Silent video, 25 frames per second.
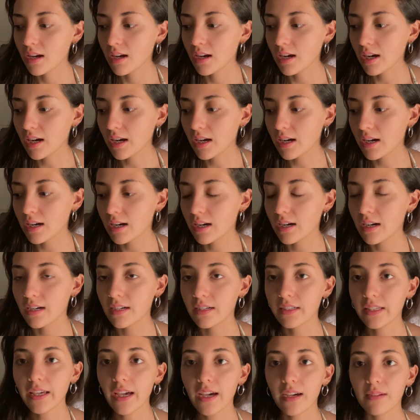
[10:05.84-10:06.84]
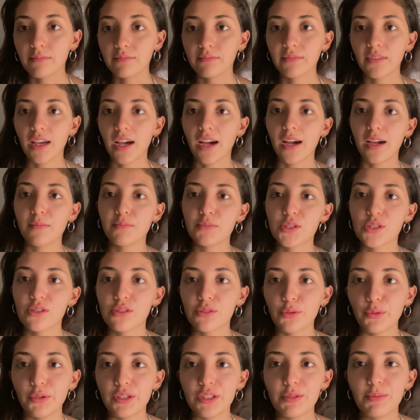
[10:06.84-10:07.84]
yeah, I'm just
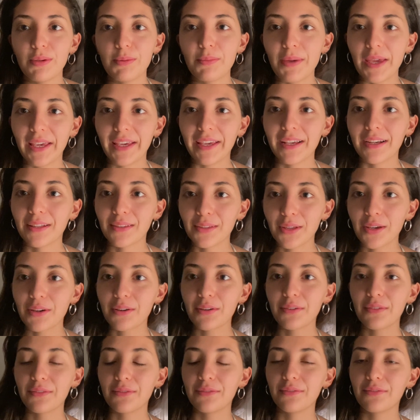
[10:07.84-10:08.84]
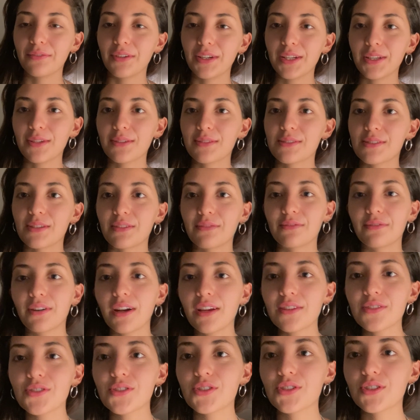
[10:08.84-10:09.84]
going to be making a lot of videos in
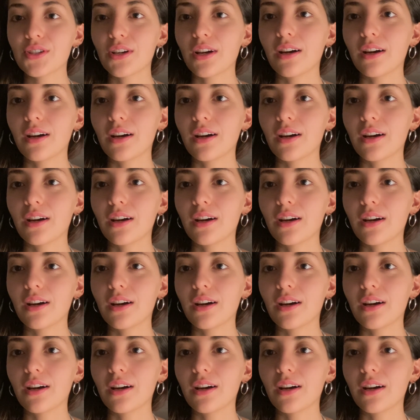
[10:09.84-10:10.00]
French,